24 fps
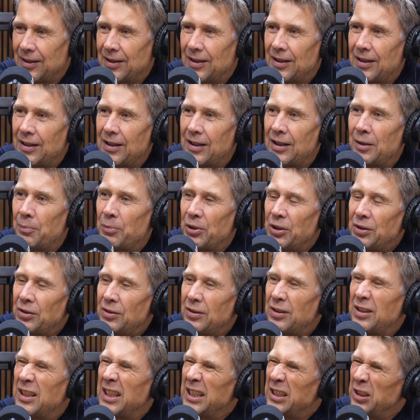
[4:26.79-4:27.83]
but
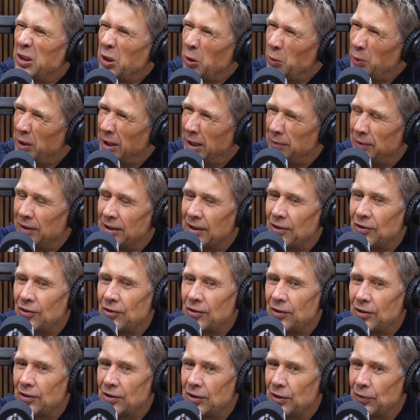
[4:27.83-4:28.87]
they don't have, and that's
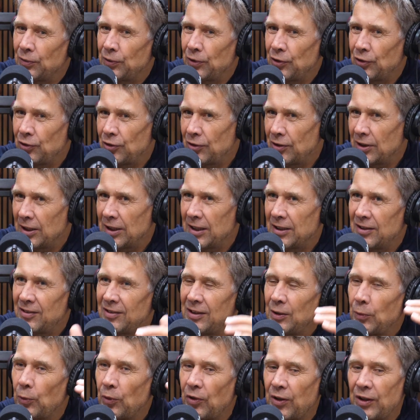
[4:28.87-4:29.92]
the difference that I see
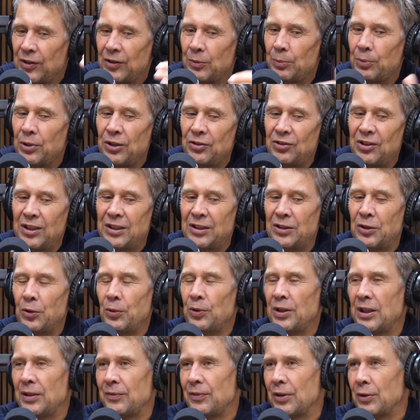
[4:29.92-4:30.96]
with enterprise, they don't
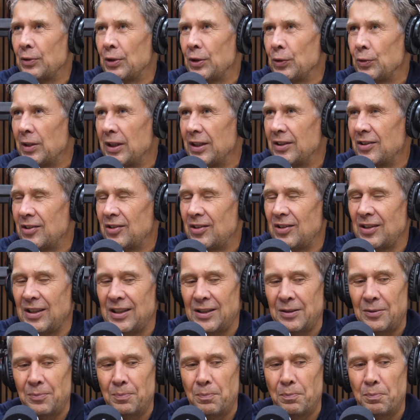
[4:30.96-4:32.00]
have their own, let's say,